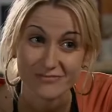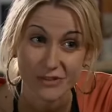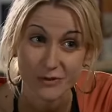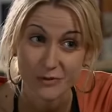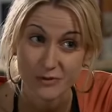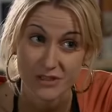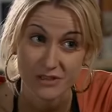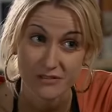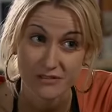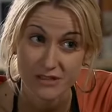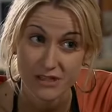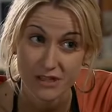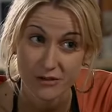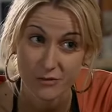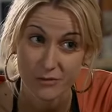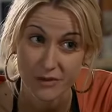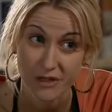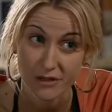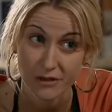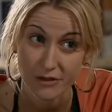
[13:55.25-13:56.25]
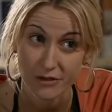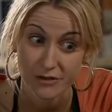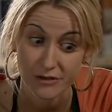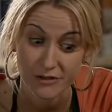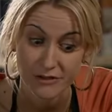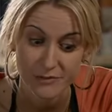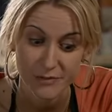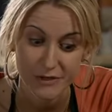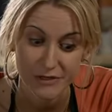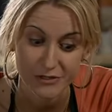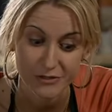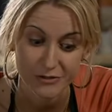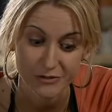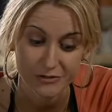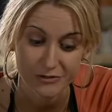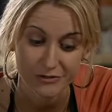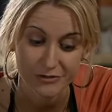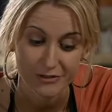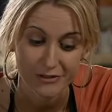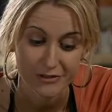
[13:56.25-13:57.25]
No one's ever slept with me and called it special.